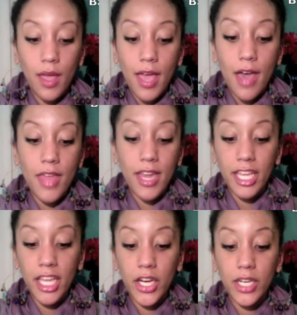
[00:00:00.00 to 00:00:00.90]
And then
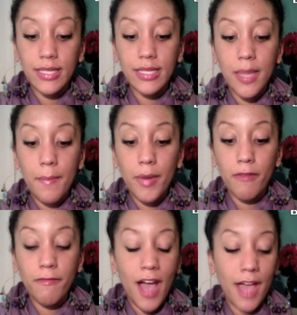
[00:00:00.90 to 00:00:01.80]
here is number
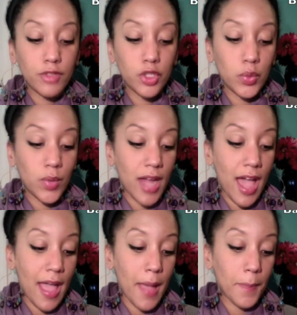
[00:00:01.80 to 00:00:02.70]

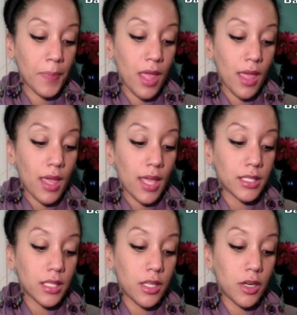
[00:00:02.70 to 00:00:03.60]
521A. It's
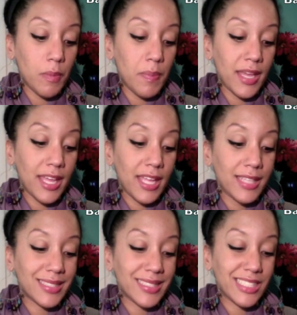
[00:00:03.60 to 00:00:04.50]
a little bit
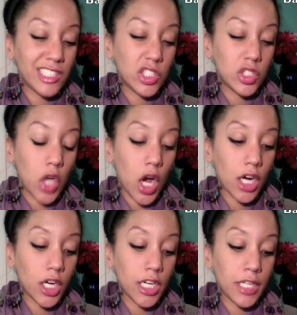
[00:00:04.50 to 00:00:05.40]

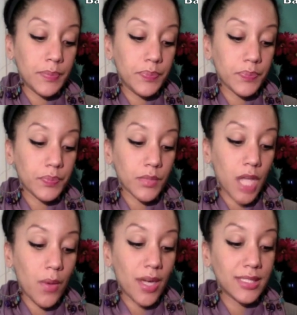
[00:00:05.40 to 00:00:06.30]
darker, I
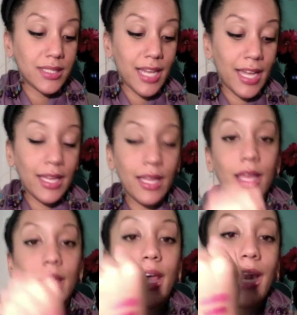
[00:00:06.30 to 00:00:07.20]
want to say.
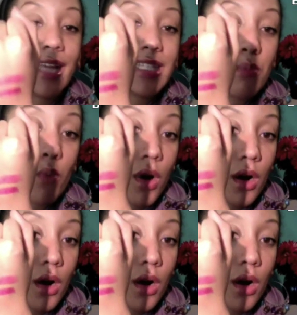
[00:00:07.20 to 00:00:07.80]
It has more